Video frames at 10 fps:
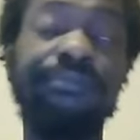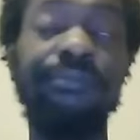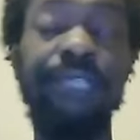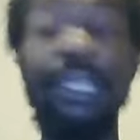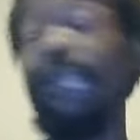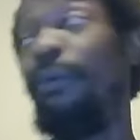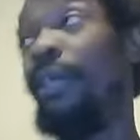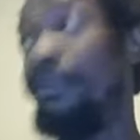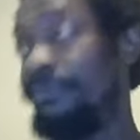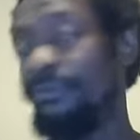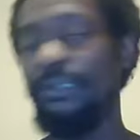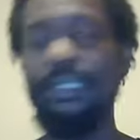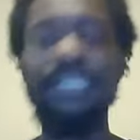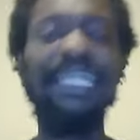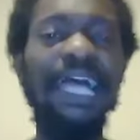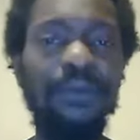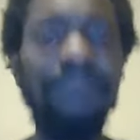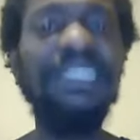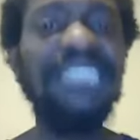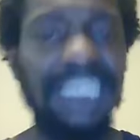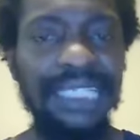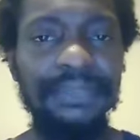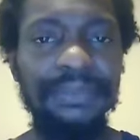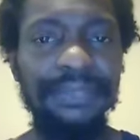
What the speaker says: Anyway, that would be sleep.